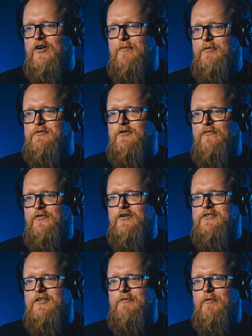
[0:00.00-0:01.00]
It was the first
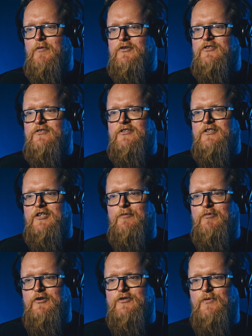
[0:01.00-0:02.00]
thing we watched on Disney
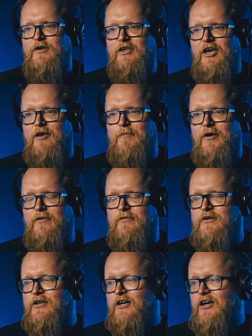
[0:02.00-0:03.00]
Plus when it came out,
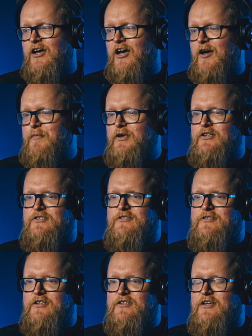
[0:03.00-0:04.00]
because
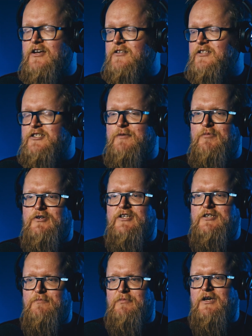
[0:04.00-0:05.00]
Disney Plus
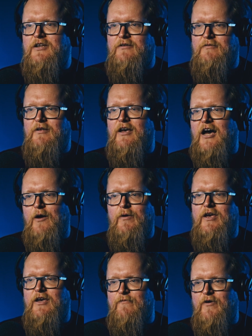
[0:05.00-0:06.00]
hasn't been out
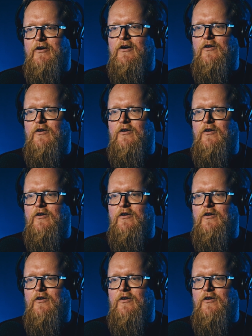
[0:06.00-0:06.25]
here very long.